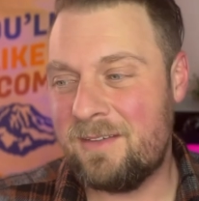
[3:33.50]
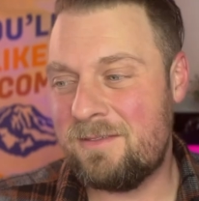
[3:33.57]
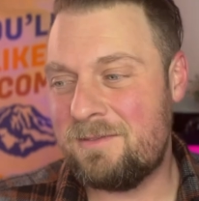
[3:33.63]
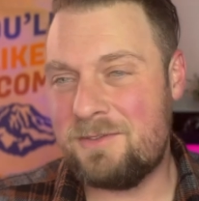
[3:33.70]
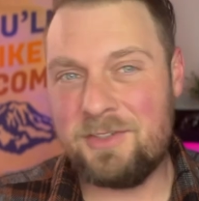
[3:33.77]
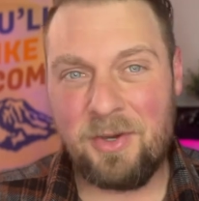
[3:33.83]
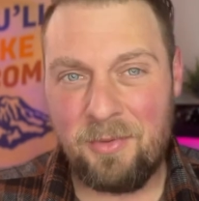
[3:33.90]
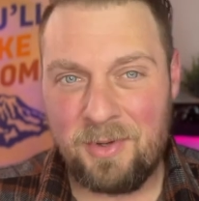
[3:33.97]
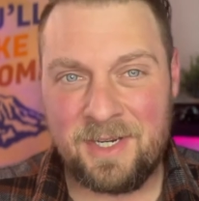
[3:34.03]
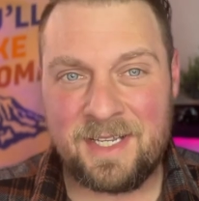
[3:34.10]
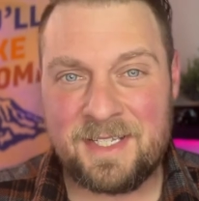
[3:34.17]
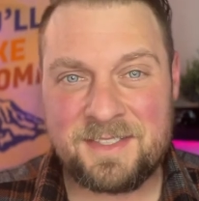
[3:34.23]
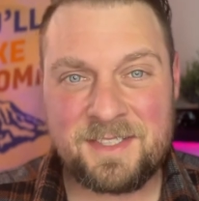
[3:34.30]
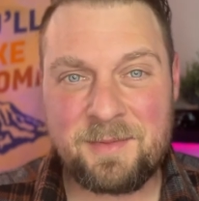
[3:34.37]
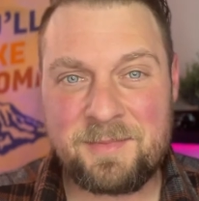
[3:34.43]
No one
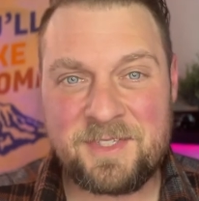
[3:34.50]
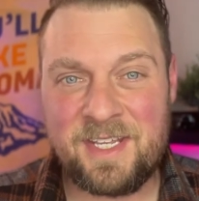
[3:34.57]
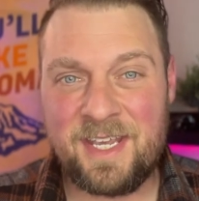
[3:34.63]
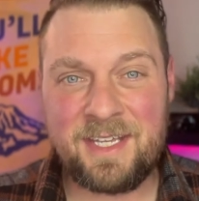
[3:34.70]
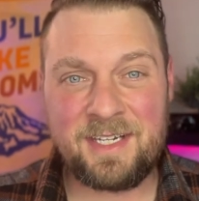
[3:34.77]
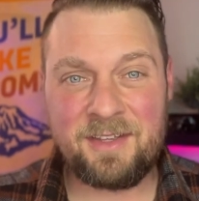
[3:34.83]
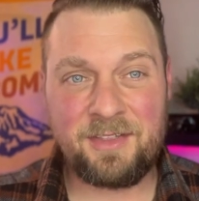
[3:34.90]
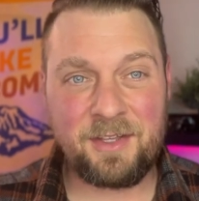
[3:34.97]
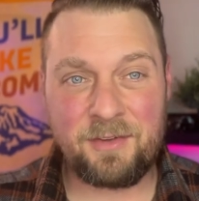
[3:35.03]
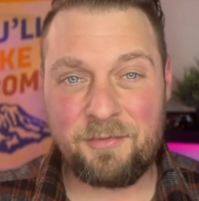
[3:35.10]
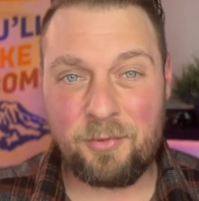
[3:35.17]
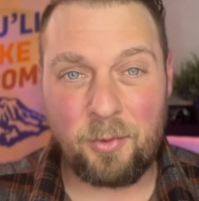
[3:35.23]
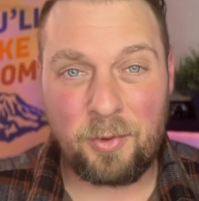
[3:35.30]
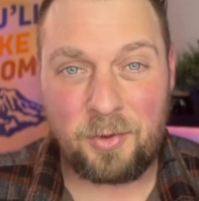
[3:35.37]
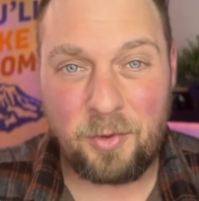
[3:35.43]
ends up saying anything
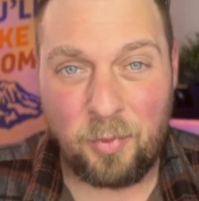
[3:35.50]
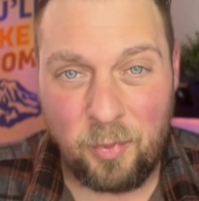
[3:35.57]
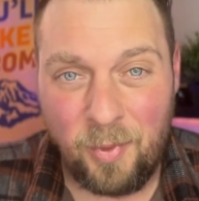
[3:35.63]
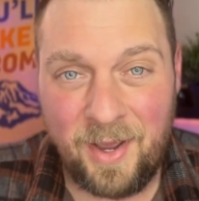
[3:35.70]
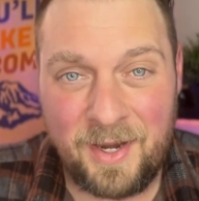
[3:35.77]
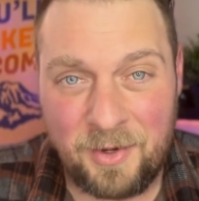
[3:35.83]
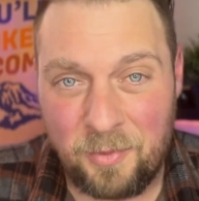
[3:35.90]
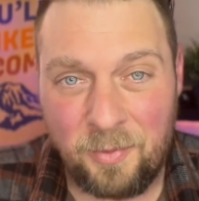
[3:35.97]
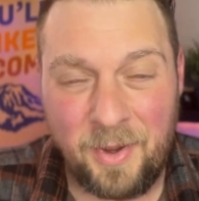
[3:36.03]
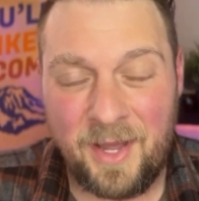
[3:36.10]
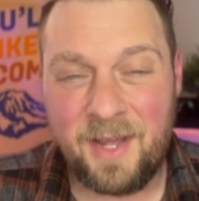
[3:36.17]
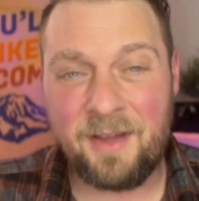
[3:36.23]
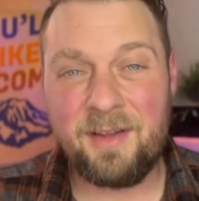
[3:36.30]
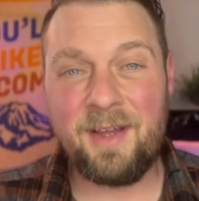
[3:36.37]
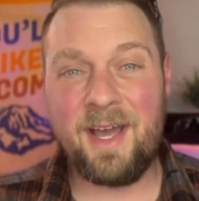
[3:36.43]
for quite a
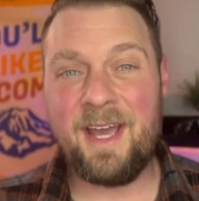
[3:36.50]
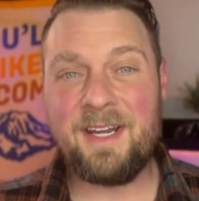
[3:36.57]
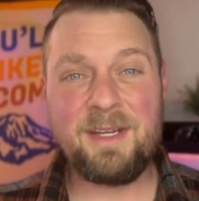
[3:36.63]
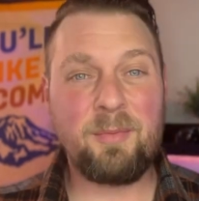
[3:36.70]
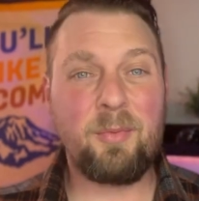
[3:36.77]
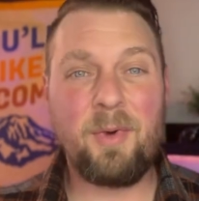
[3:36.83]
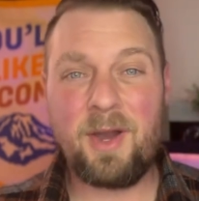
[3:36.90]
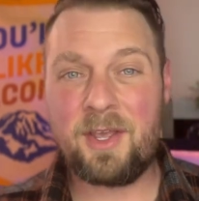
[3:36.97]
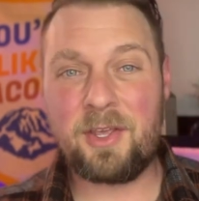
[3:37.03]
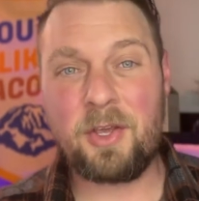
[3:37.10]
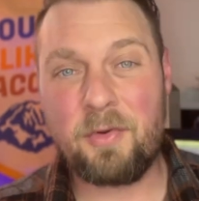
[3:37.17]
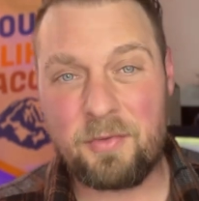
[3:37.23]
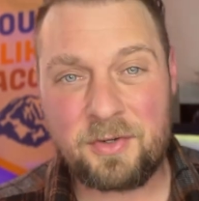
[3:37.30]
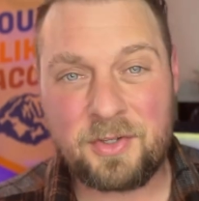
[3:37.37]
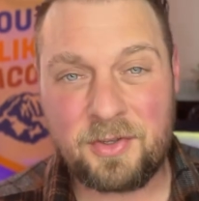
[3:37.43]
while. I end up walking
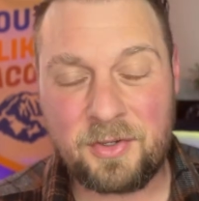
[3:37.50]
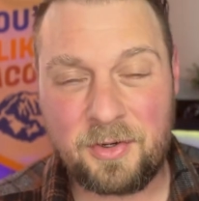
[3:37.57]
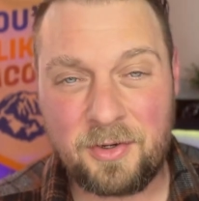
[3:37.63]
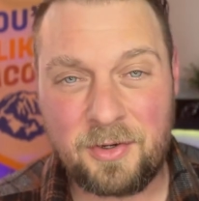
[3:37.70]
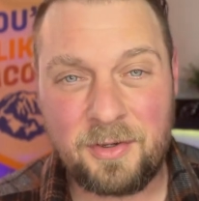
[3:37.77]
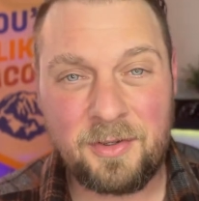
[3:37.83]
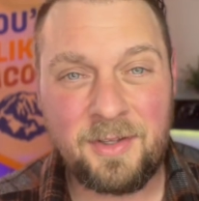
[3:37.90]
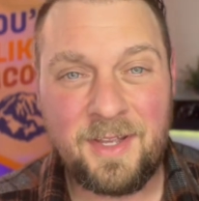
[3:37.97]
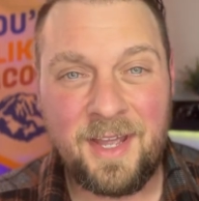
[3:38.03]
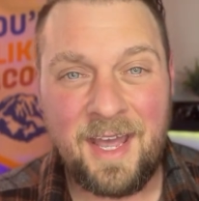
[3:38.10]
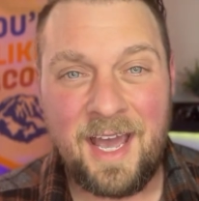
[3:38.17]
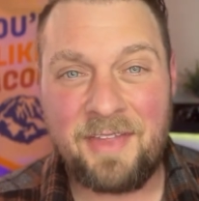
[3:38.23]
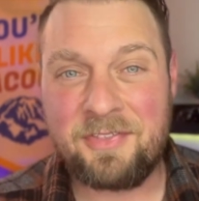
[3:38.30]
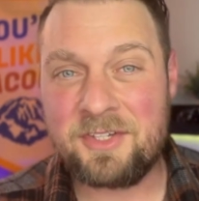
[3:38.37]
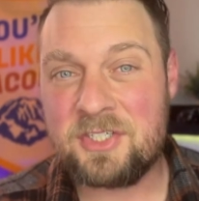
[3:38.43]
over to the girl
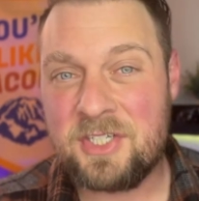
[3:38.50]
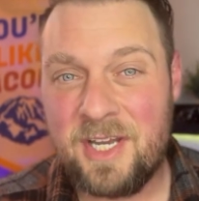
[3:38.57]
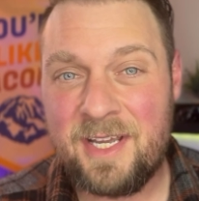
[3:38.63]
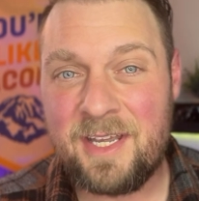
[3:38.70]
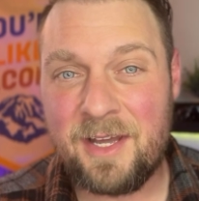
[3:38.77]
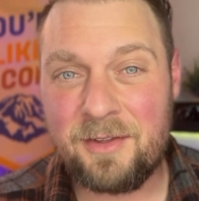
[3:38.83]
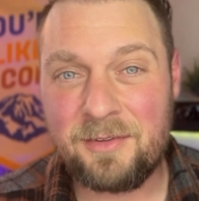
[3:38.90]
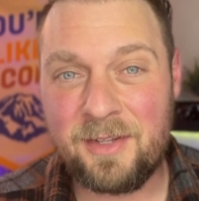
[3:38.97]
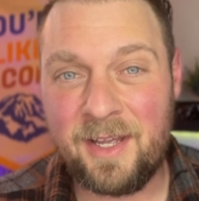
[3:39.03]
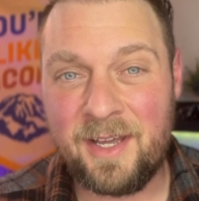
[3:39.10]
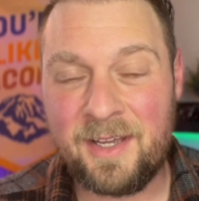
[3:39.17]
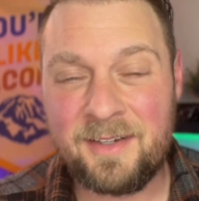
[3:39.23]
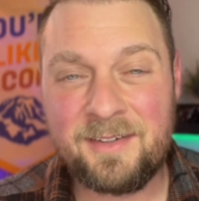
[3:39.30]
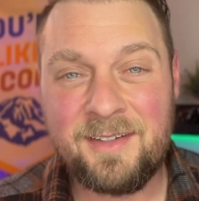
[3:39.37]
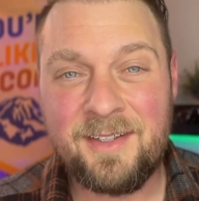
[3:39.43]
at the checkout
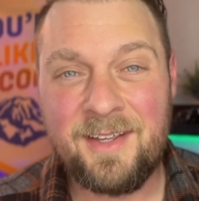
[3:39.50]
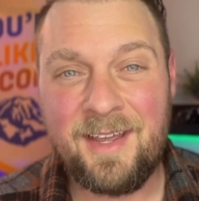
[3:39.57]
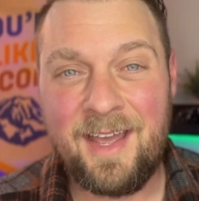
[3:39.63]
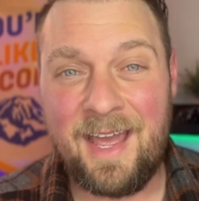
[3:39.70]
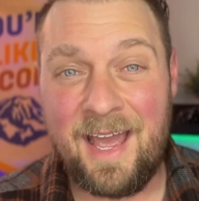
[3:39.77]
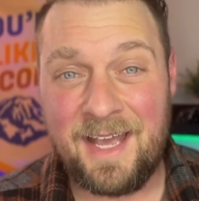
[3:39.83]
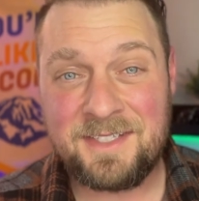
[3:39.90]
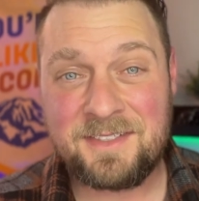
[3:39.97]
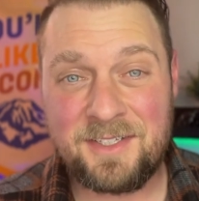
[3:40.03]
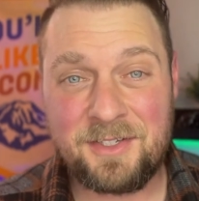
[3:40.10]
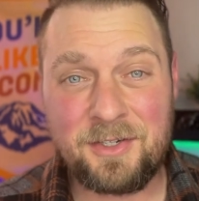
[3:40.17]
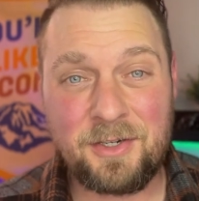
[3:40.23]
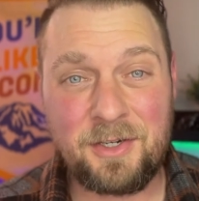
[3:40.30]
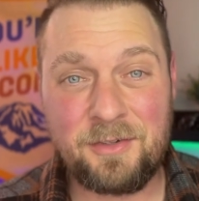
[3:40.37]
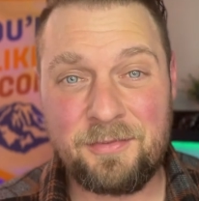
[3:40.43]
line,
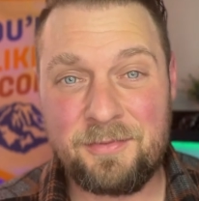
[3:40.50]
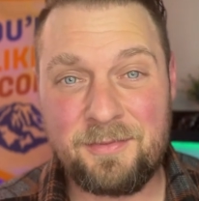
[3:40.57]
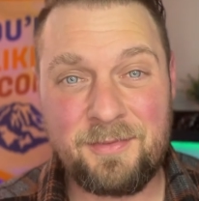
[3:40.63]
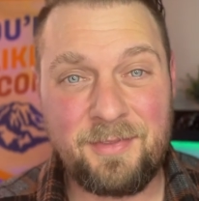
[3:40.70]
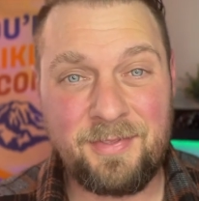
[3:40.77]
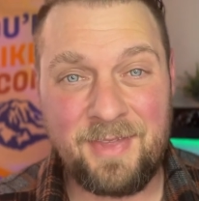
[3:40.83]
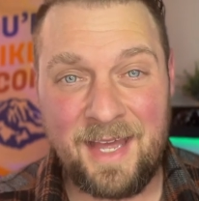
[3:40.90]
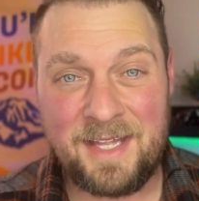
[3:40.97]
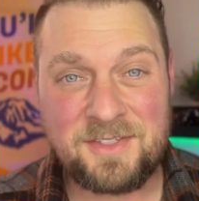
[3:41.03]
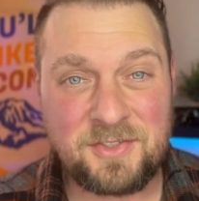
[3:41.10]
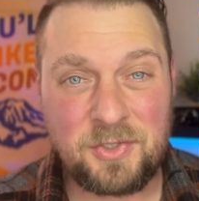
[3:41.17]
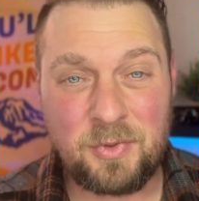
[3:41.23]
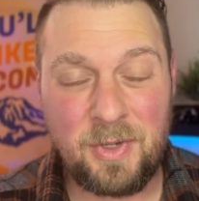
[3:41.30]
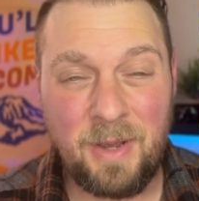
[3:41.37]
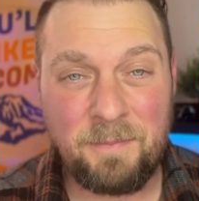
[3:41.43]
asking her if that's
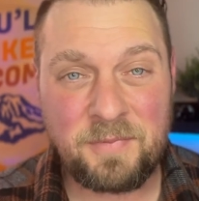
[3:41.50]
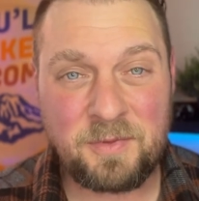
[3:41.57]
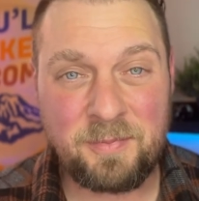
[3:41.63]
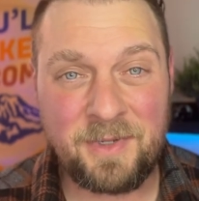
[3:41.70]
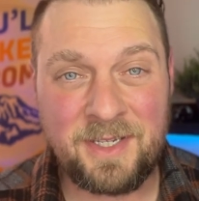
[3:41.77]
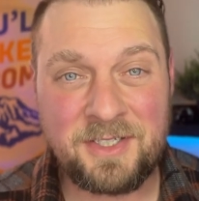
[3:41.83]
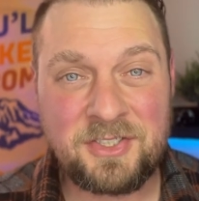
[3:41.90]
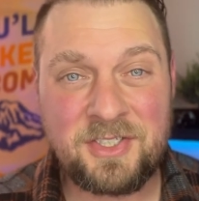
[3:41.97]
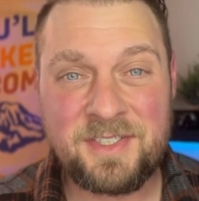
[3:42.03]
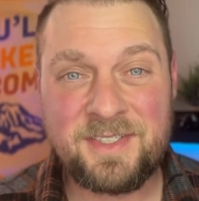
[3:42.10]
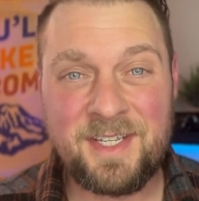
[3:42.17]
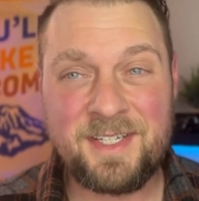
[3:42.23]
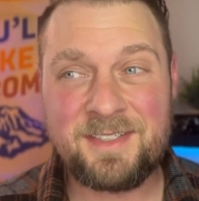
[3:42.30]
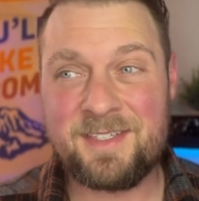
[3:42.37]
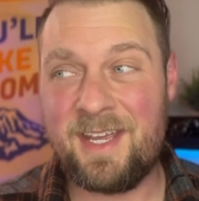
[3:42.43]
who helps me. And she
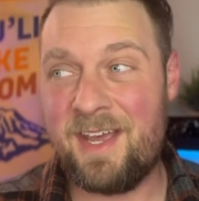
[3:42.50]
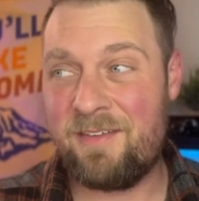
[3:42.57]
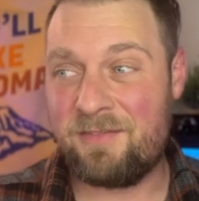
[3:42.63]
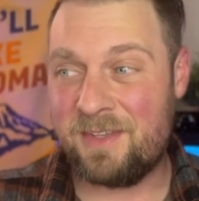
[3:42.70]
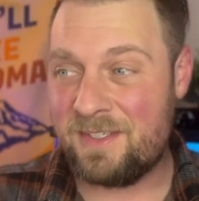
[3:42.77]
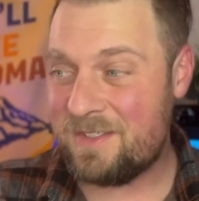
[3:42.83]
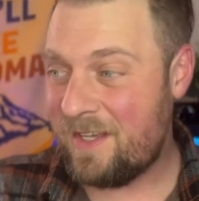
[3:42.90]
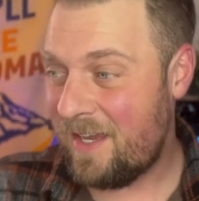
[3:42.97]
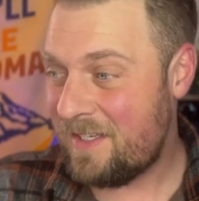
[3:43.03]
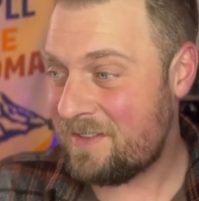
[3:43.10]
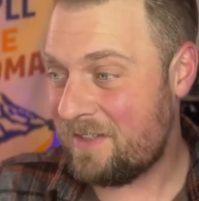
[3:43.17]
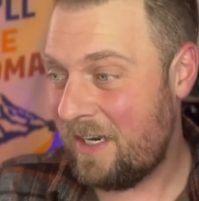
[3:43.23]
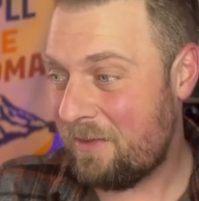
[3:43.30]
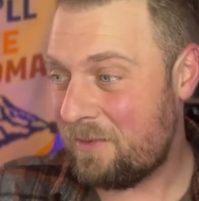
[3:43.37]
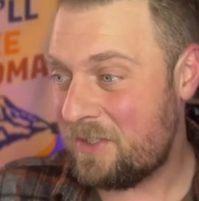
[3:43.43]
says, have these guys
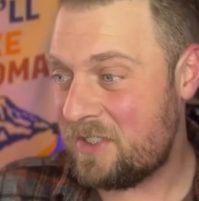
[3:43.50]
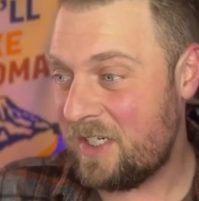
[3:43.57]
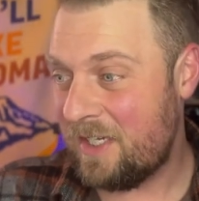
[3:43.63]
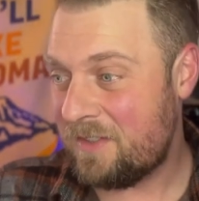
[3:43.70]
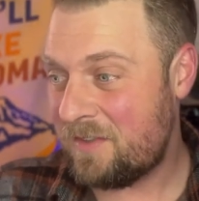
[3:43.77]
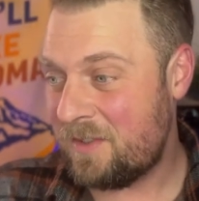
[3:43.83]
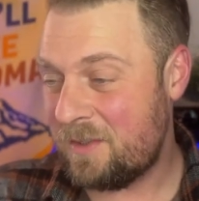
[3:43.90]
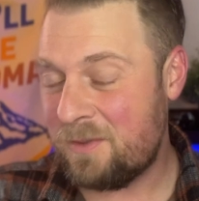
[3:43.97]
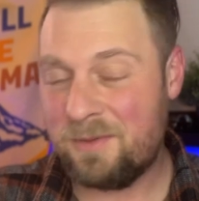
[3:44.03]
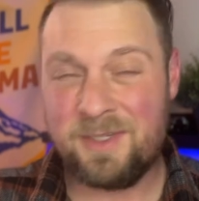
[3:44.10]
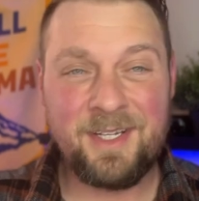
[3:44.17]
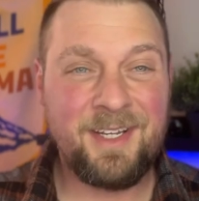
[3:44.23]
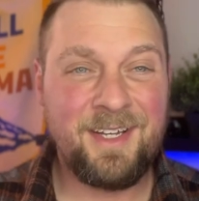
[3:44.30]
not reached out to you?